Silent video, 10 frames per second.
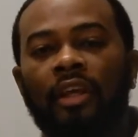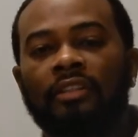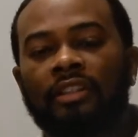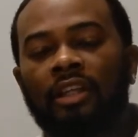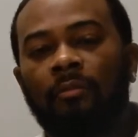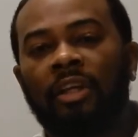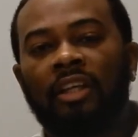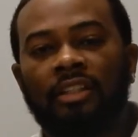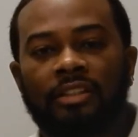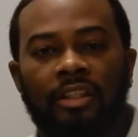set up
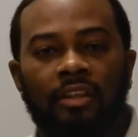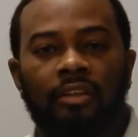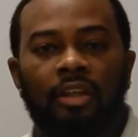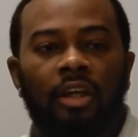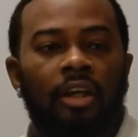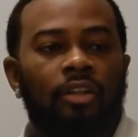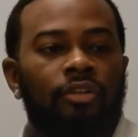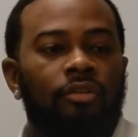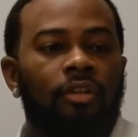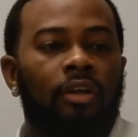in the center
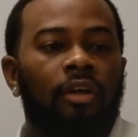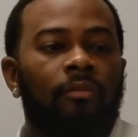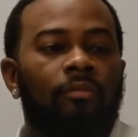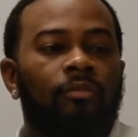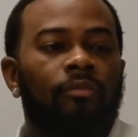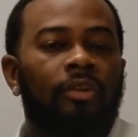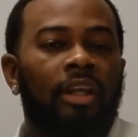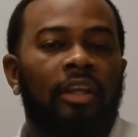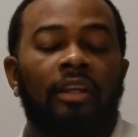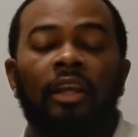
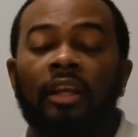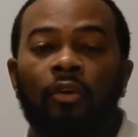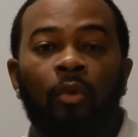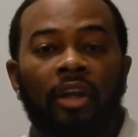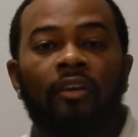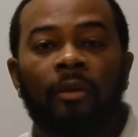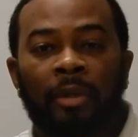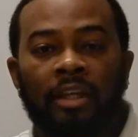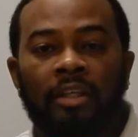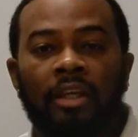in the wake of the
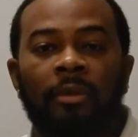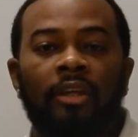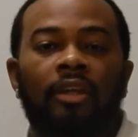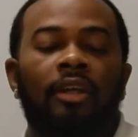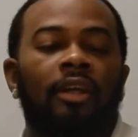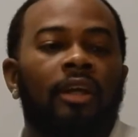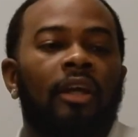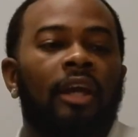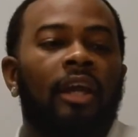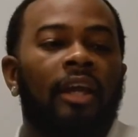pandemic.
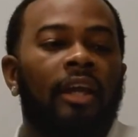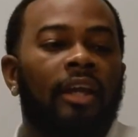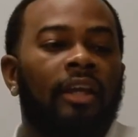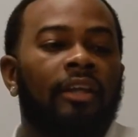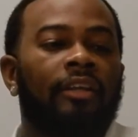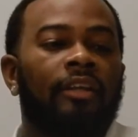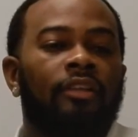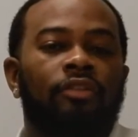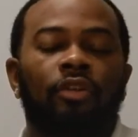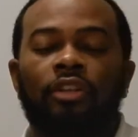And
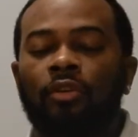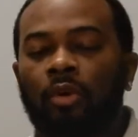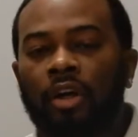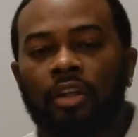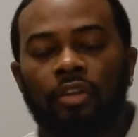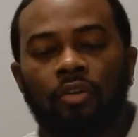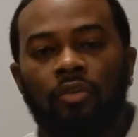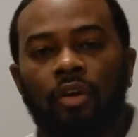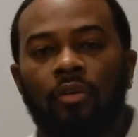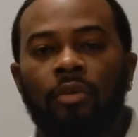as soon as you walk in the
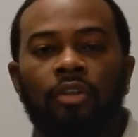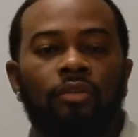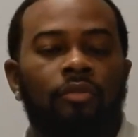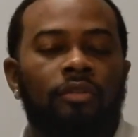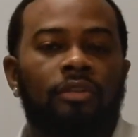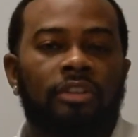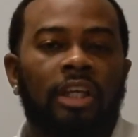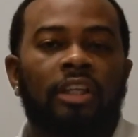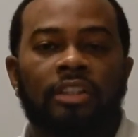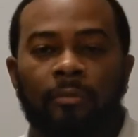door, we do
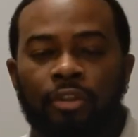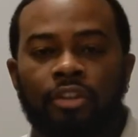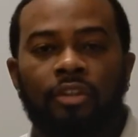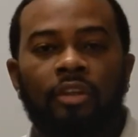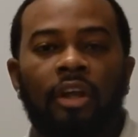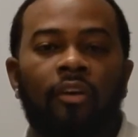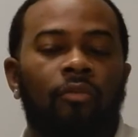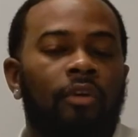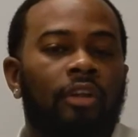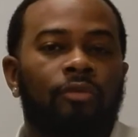check your temperature.
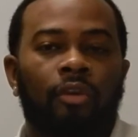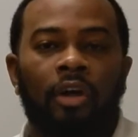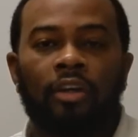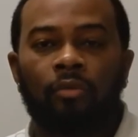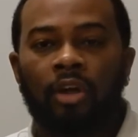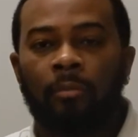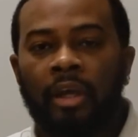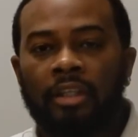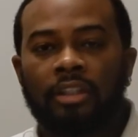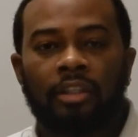Everyone is required to wear a
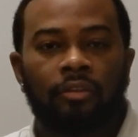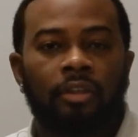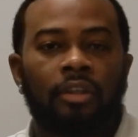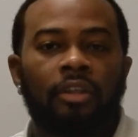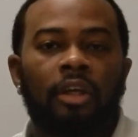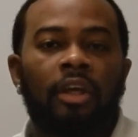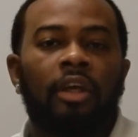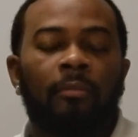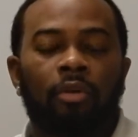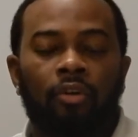mask, including
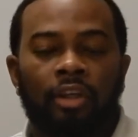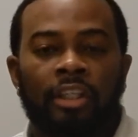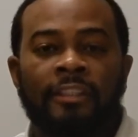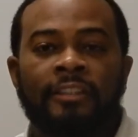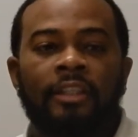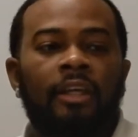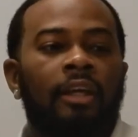employees.